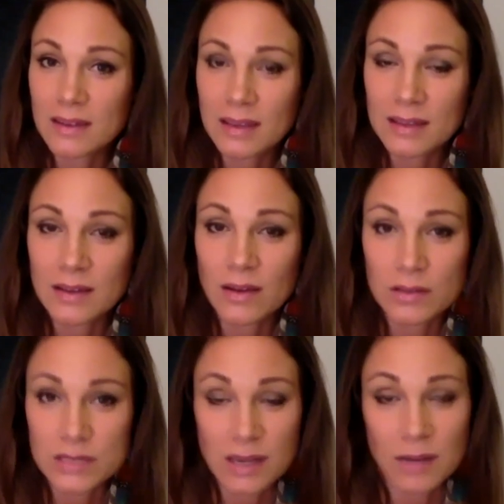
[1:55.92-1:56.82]
the
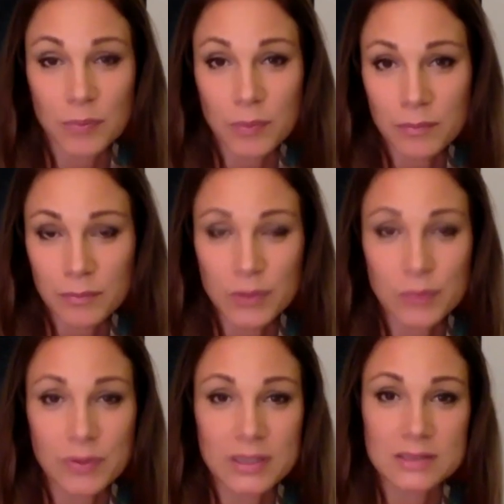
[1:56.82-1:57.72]
hologenic
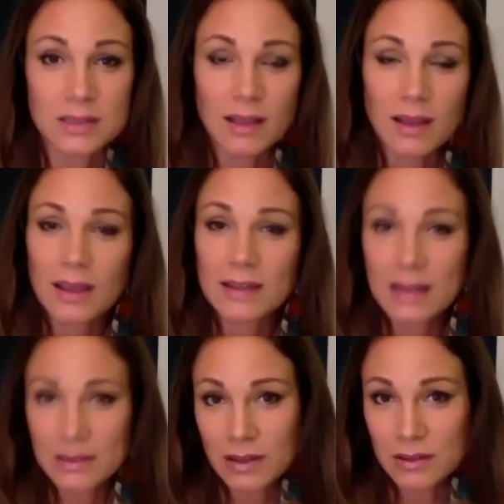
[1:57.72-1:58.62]
blueprint, in
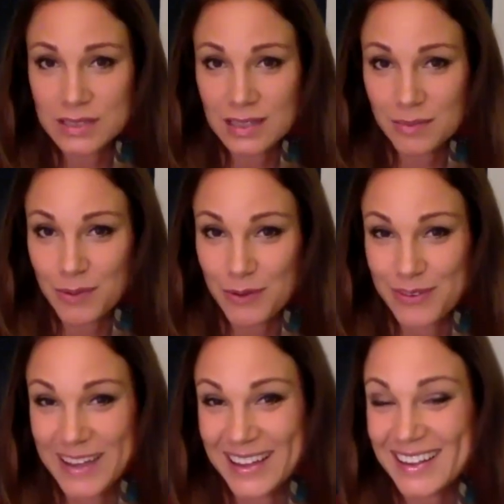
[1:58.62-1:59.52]
the hologenic
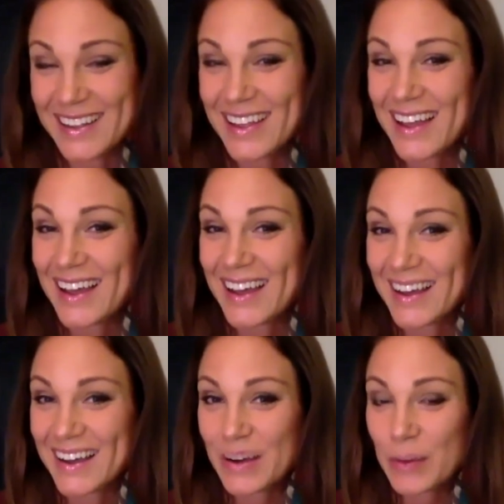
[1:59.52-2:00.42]
profile,
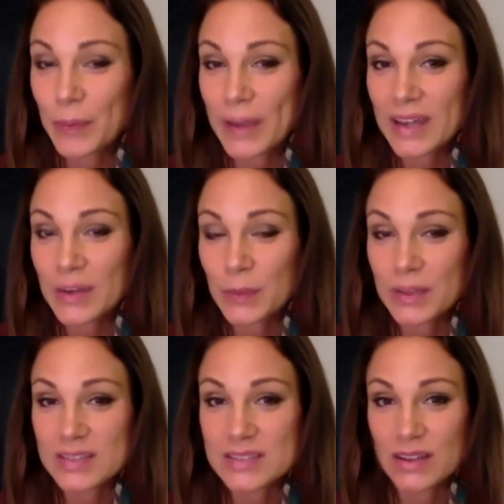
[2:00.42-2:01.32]
when
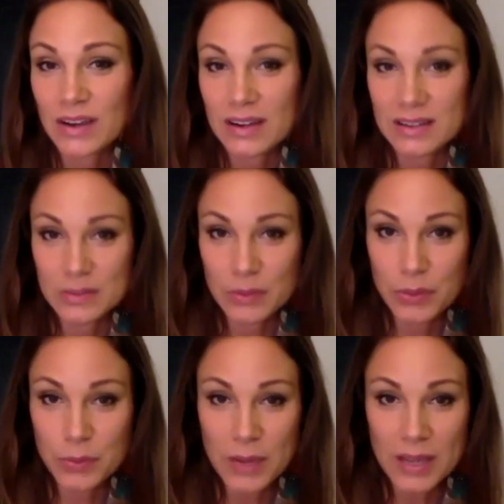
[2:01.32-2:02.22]
we start to
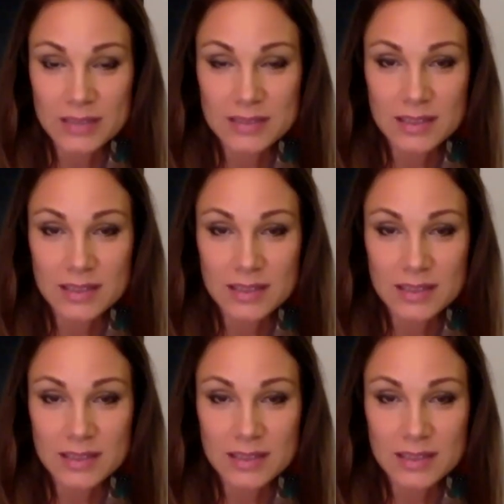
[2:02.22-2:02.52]
thread